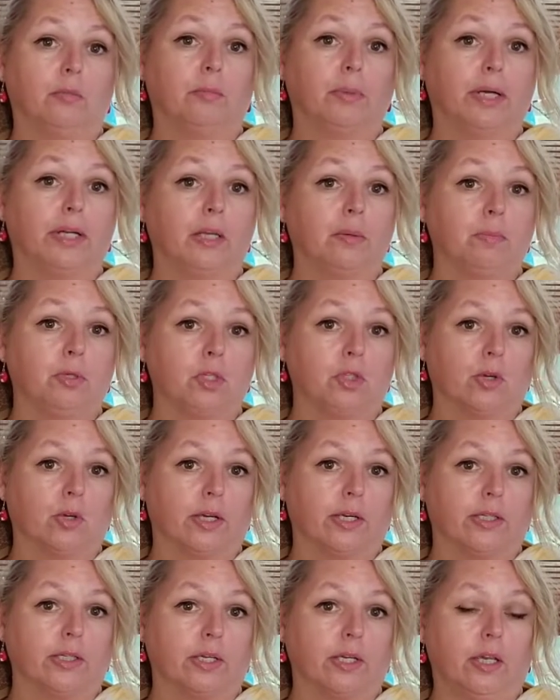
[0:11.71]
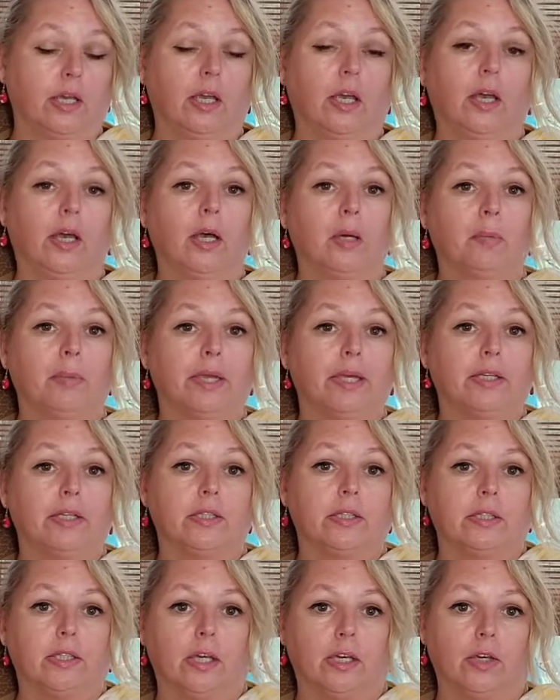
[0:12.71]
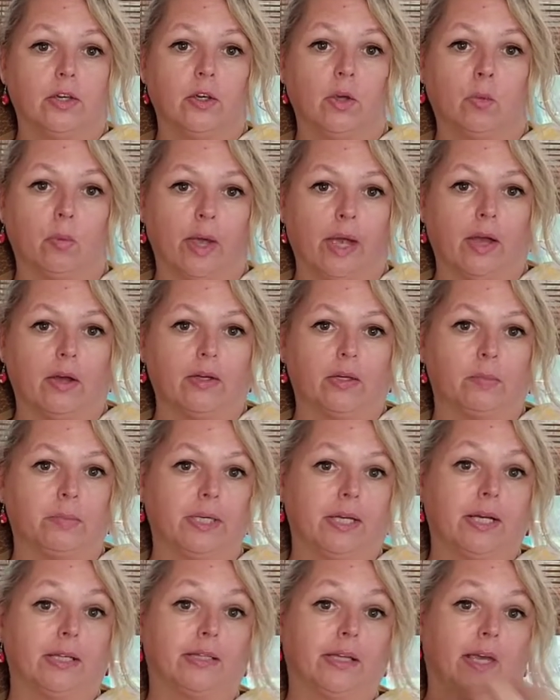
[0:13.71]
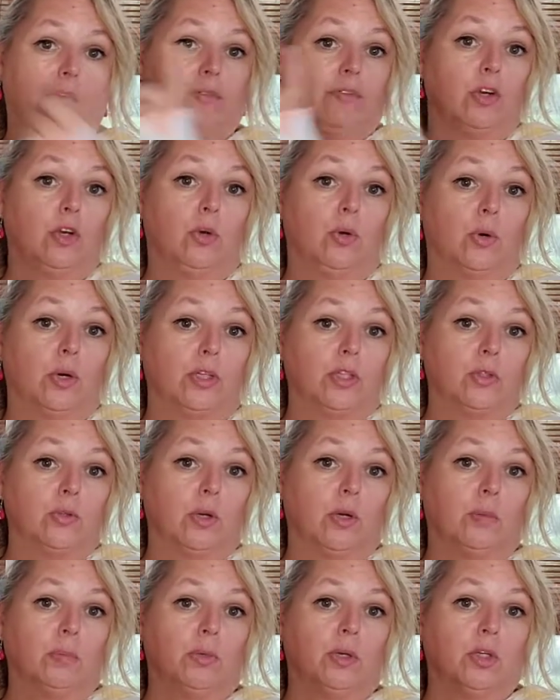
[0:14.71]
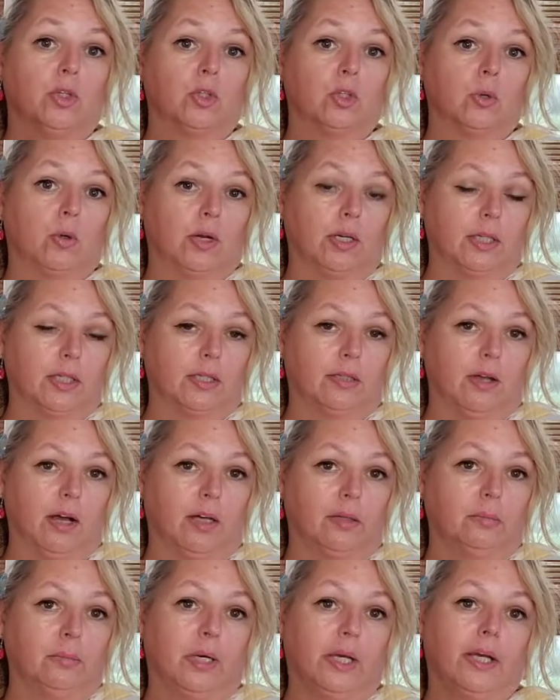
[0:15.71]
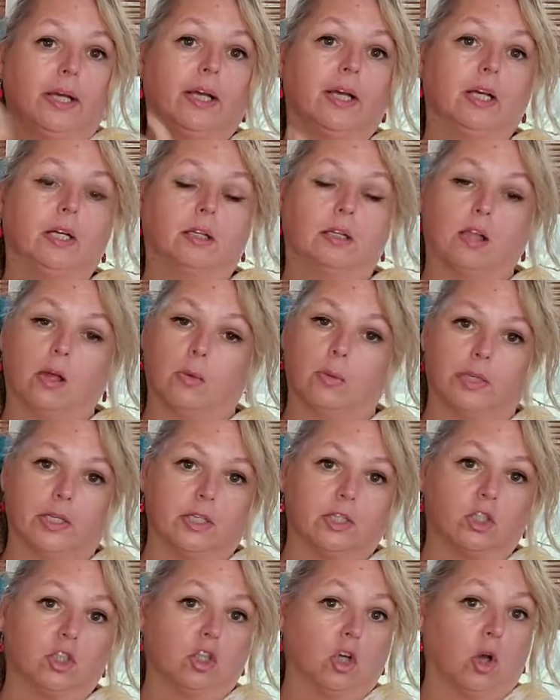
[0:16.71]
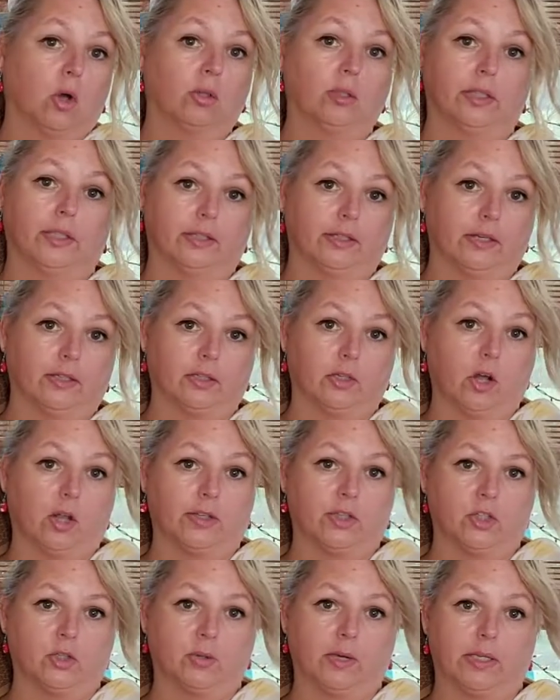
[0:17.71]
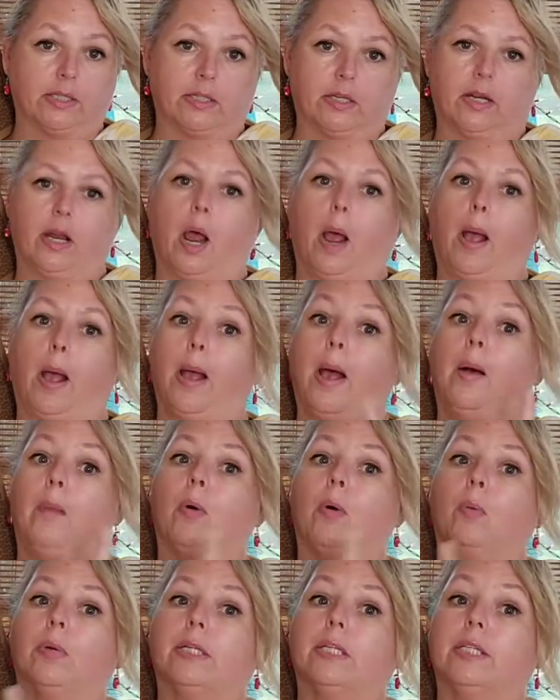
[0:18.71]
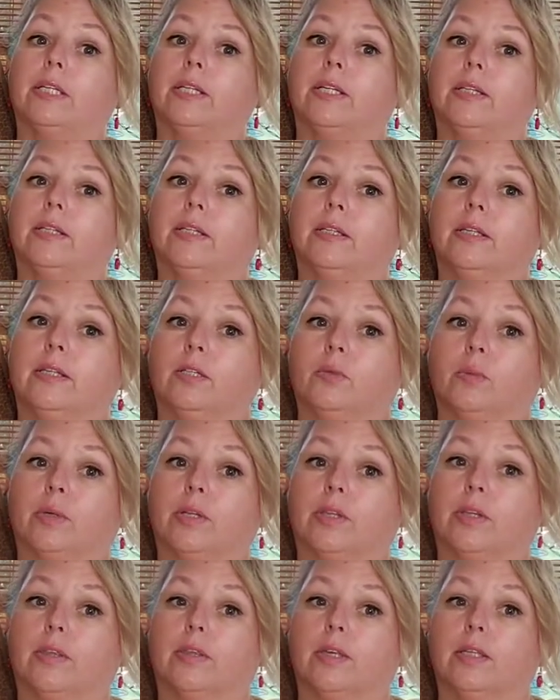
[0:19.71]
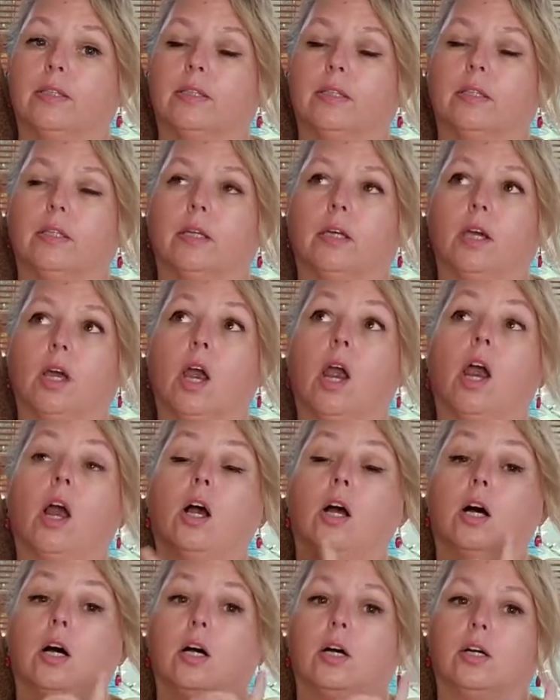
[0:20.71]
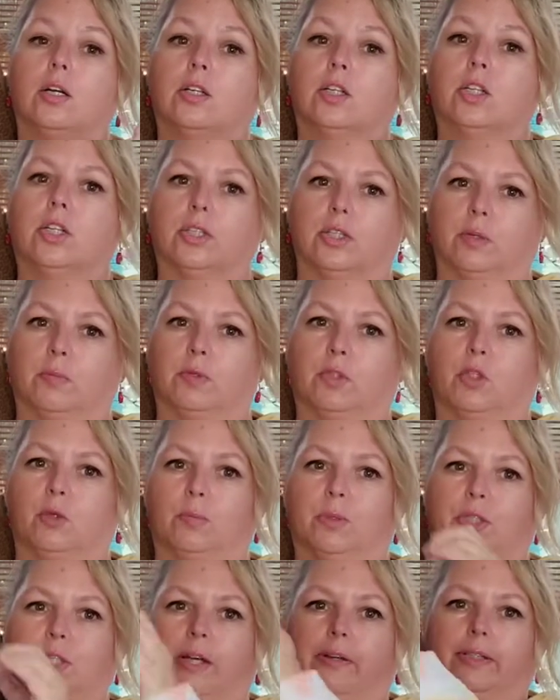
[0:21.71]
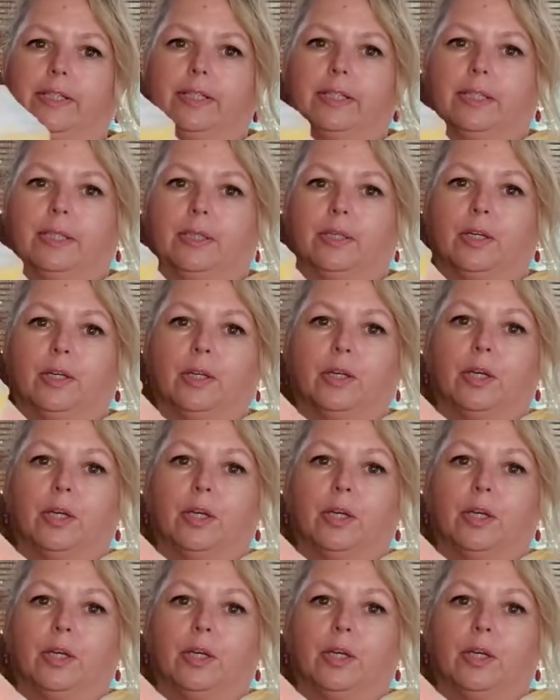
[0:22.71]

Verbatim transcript: My name is Tracey. And it's kicking around and because I have a Nordstrom trunk club, Chloe is totally not at all interested, but when she sees one of the things in here, she's gonna be super jealous.